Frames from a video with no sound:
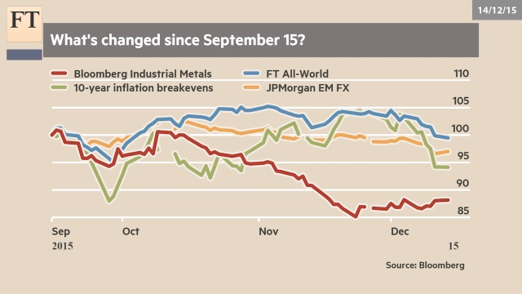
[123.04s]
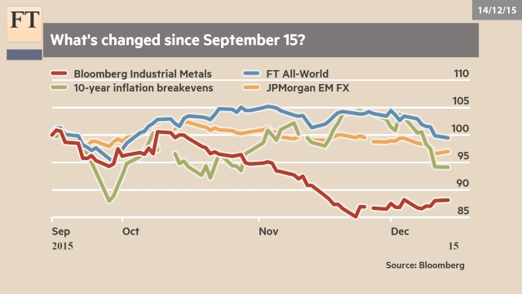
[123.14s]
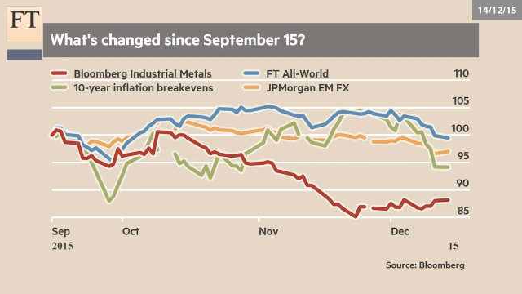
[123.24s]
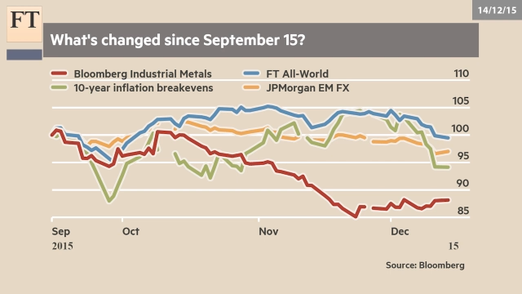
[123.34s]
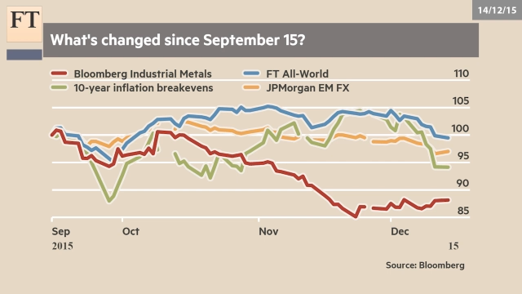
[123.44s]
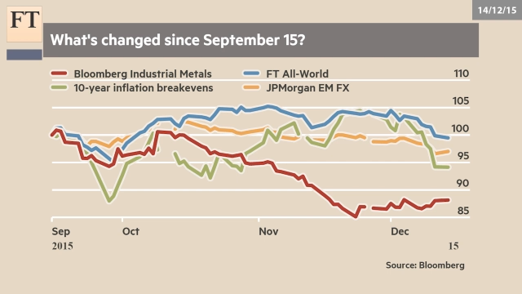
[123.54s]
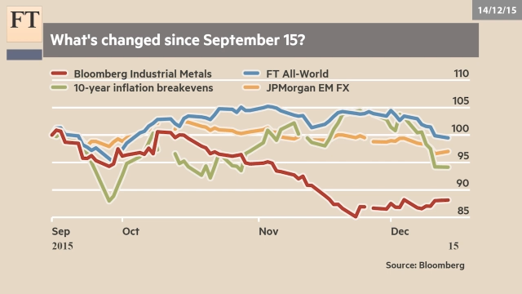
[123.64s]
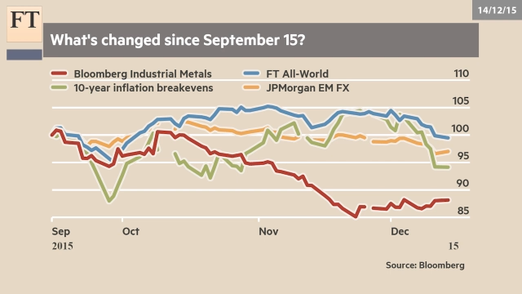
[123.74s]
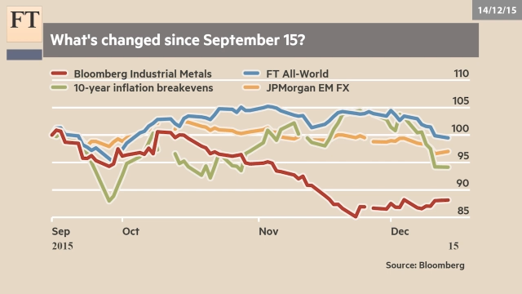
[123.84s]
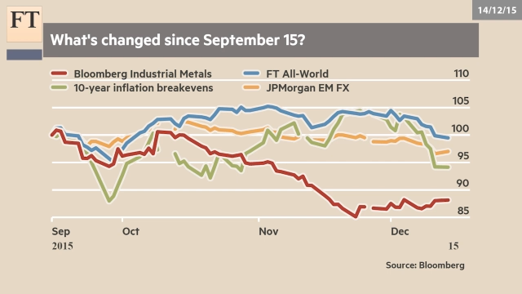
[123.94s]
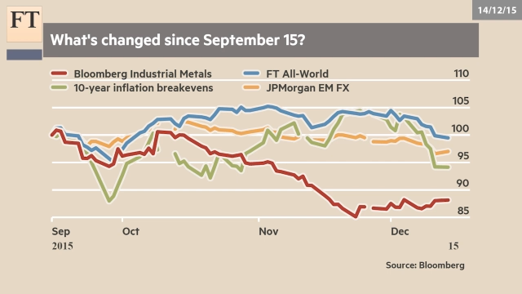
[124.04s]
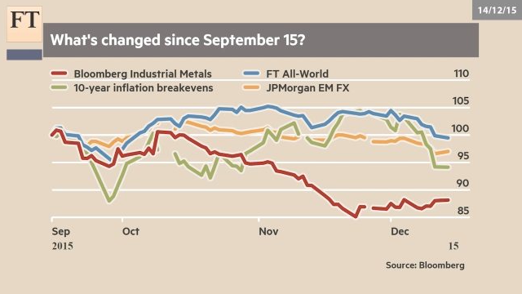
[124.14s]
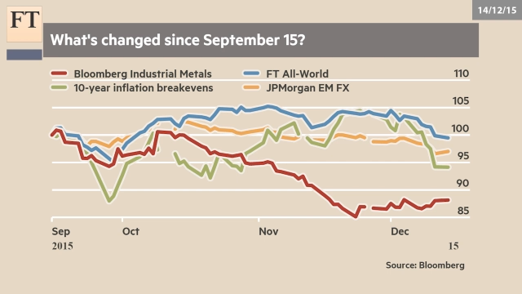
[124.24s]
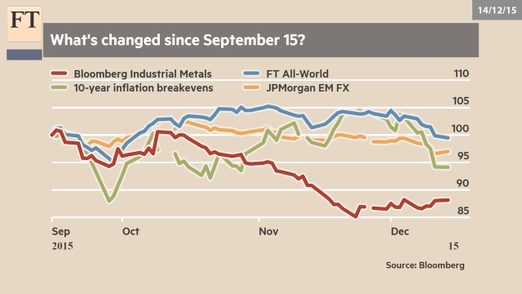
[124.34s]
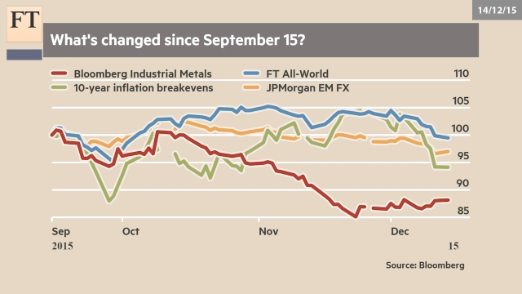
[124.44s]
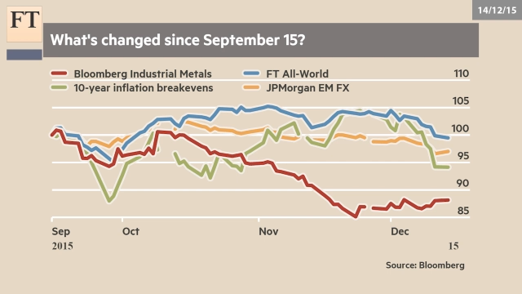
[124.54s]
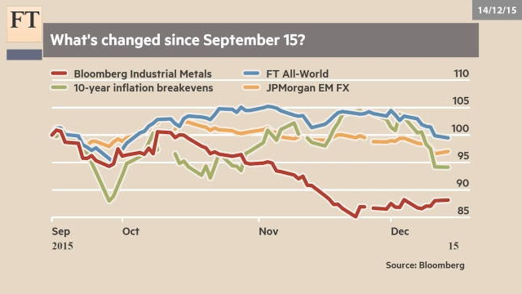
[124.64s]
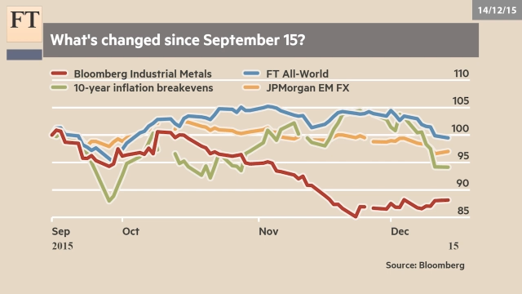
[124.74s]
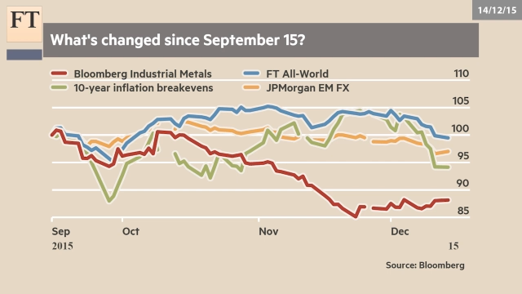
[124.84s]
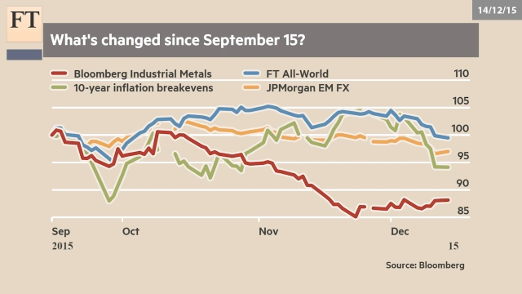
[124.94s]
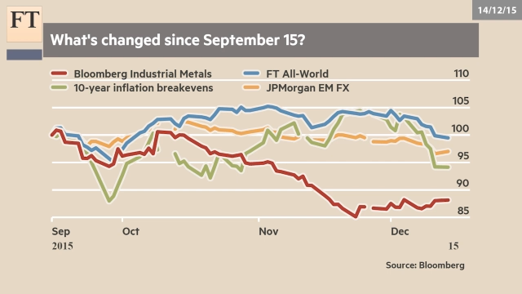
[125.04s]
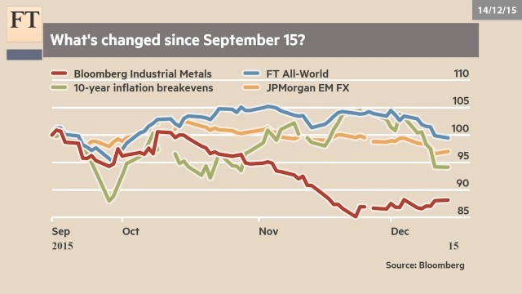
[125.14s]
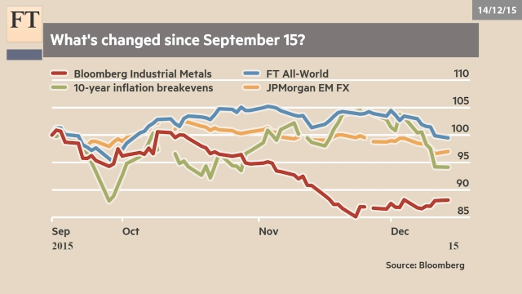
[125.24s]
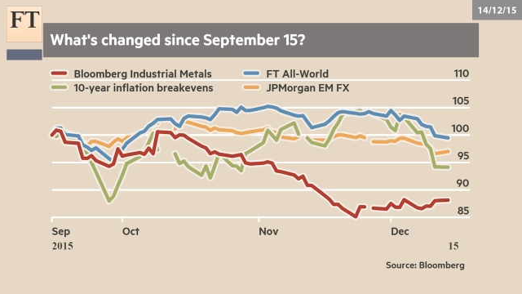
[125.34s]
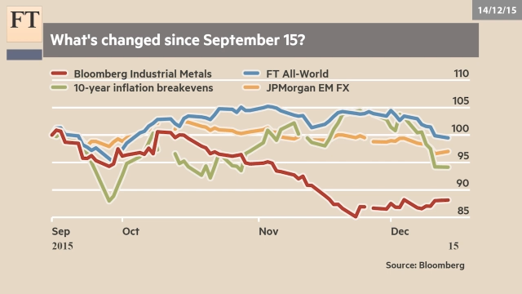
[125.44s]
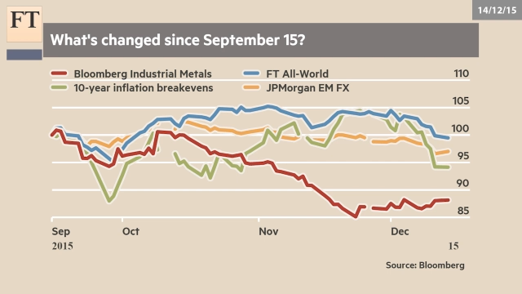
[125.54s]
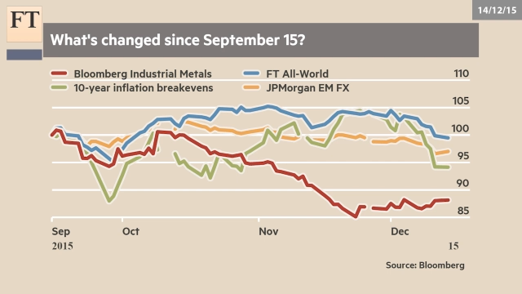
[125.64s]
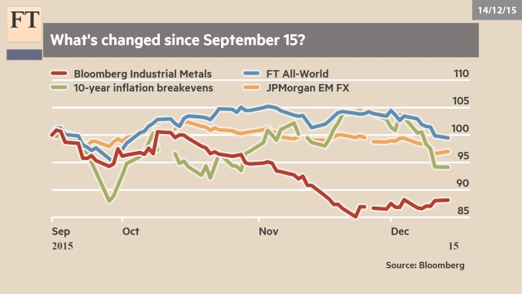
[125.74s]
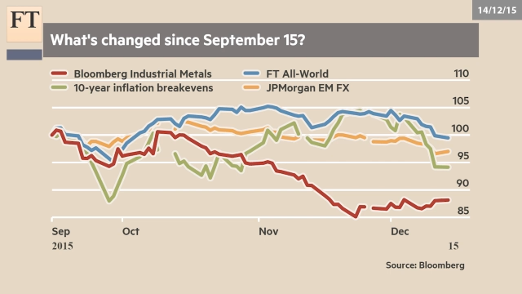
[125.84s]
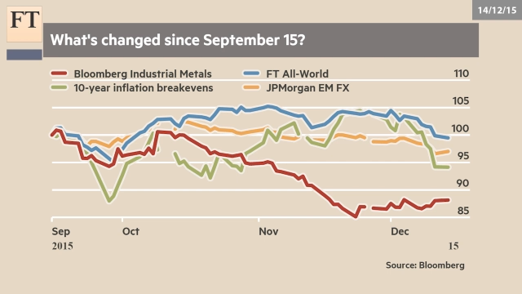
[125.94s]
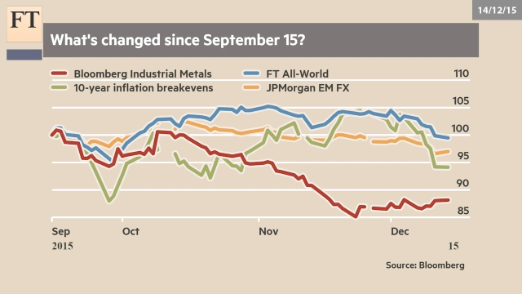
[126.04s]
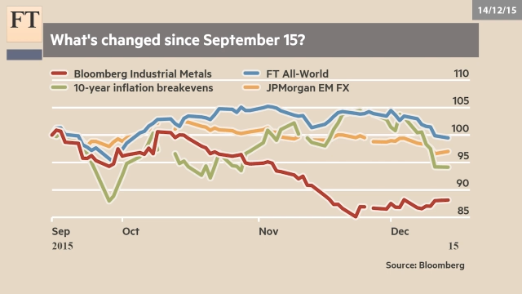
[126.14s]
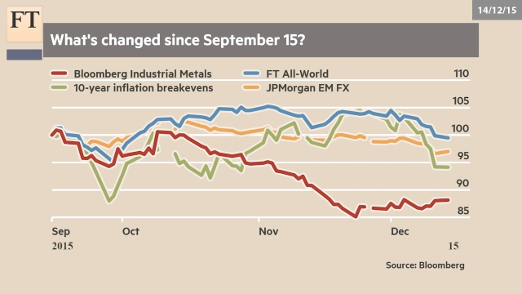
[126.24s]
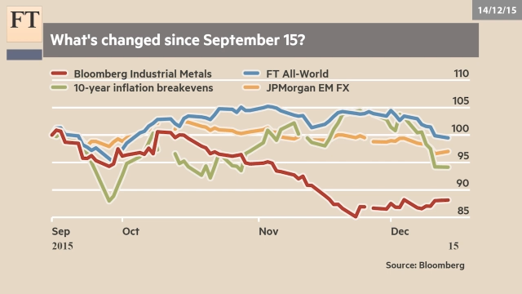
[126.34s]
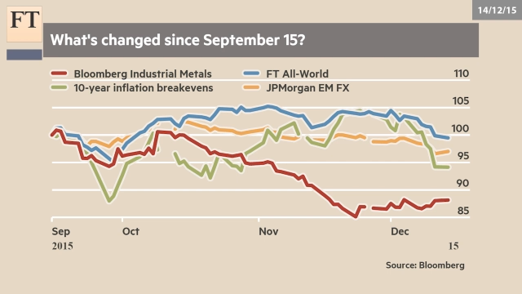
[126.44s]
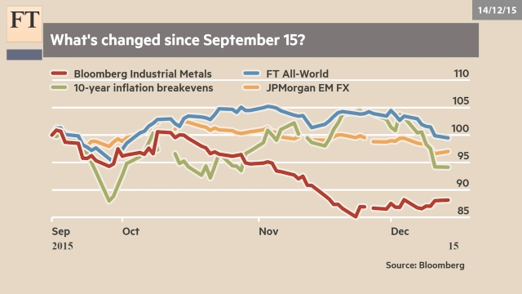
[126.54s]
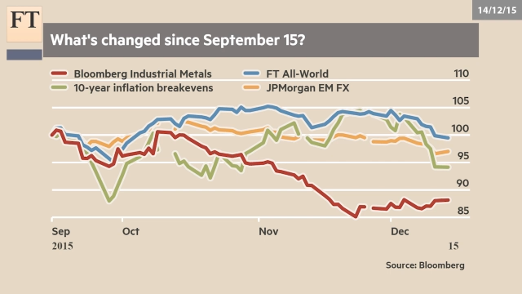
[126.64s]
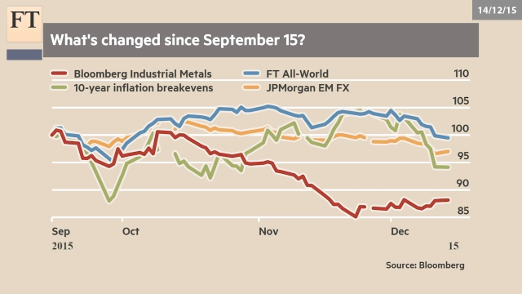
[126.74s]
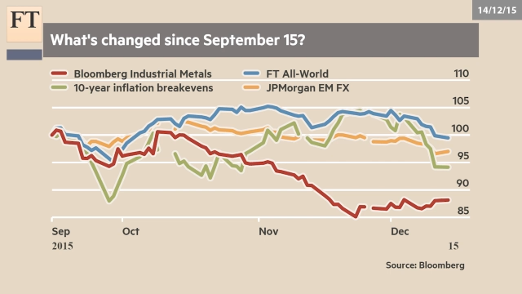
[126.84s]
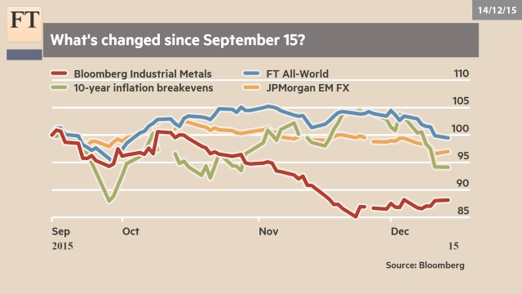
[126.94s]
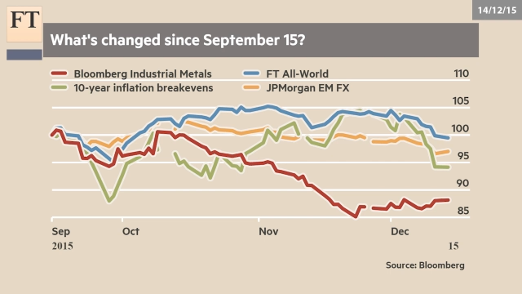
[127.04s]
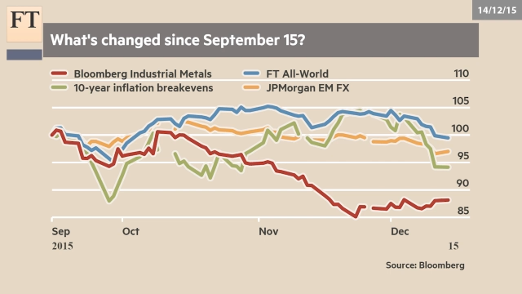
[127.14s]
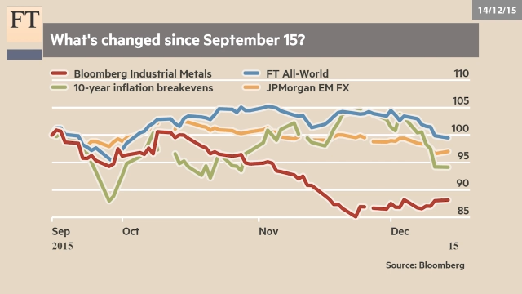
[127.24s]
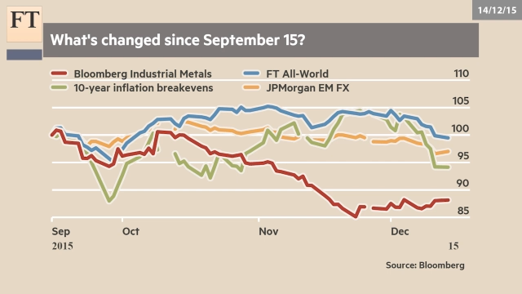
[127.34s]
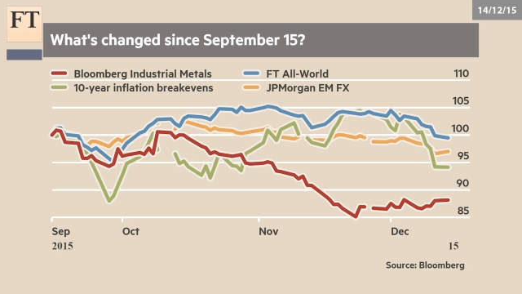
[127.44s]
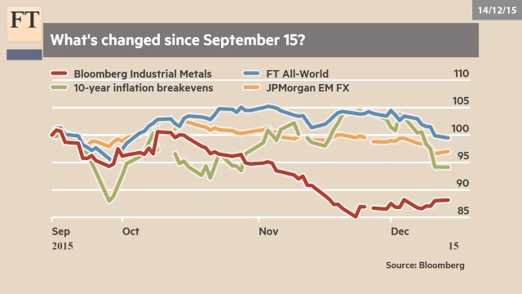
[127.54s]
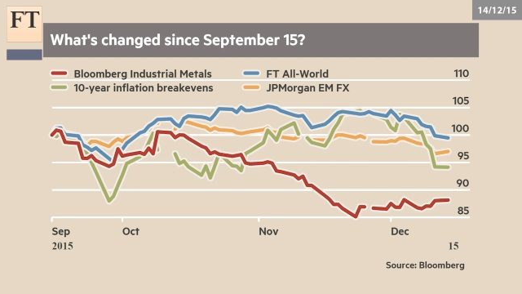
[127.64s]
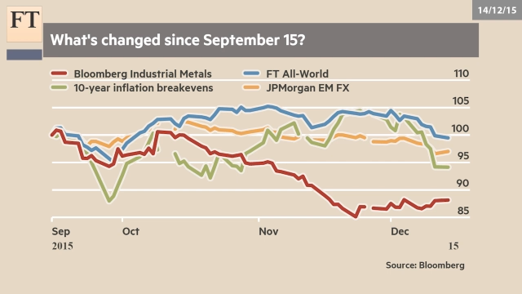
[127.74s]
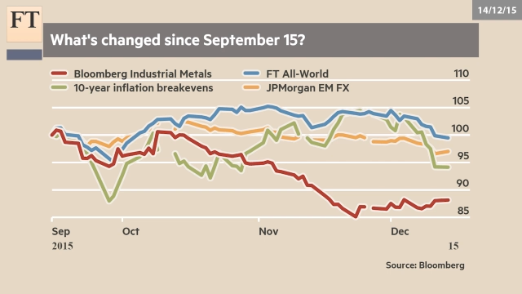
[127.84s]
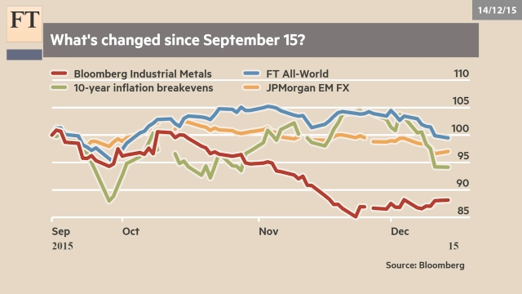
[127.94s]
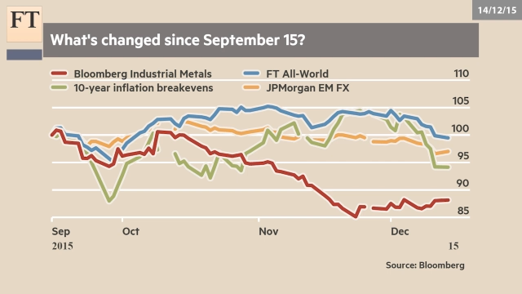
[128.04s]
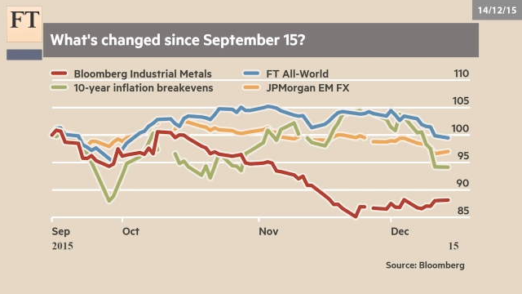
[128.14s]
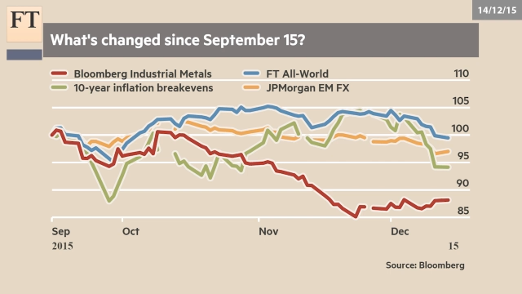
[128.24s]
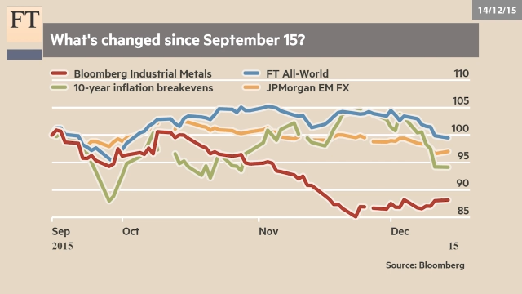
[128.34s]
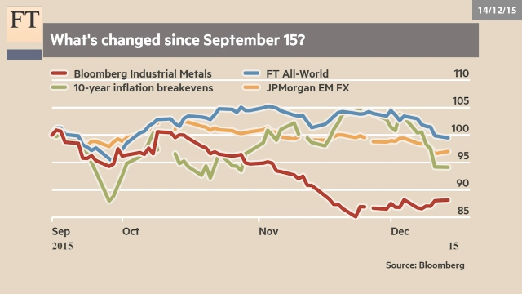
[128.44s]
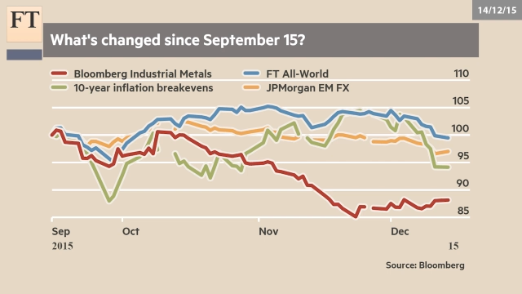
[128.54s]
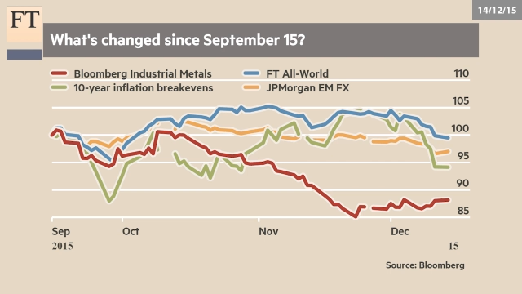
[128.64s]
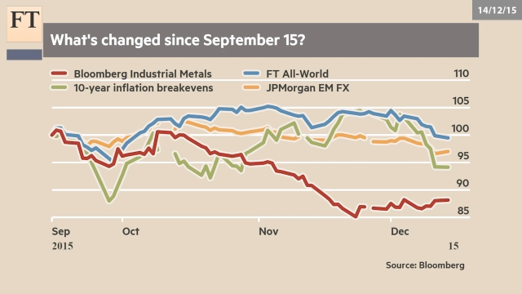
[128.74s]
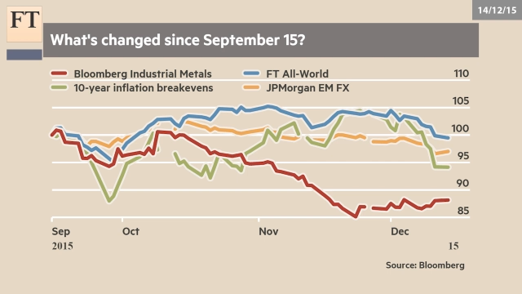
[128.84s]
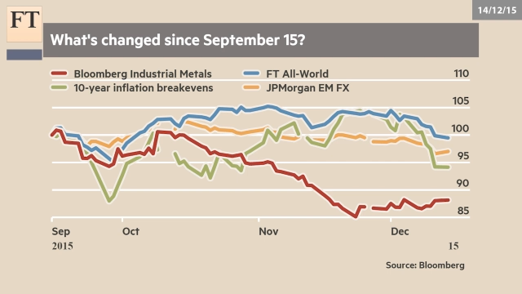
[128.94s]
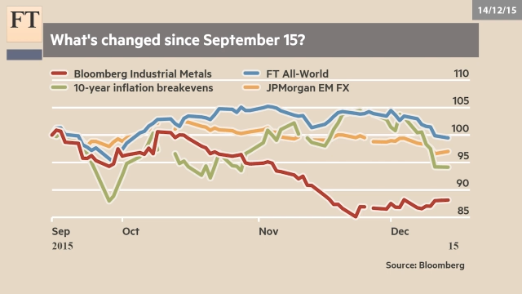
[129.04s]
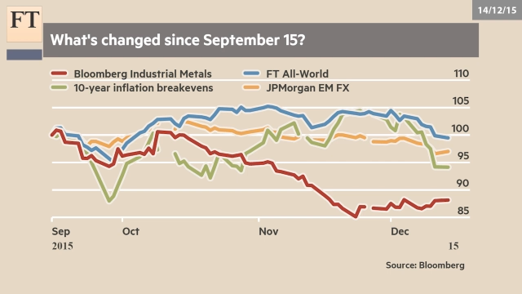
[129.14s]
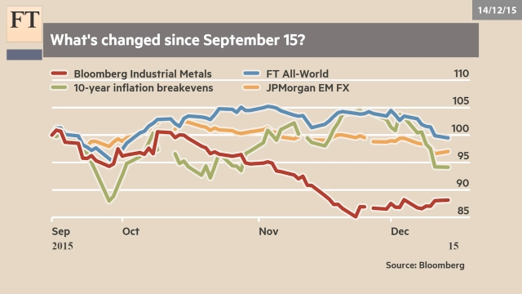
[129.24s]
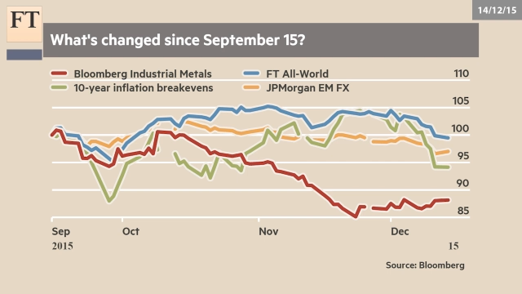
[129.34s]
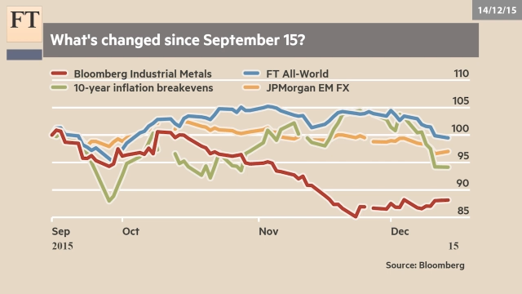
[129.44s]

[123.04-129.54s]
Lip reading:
[unreadable: no face in view]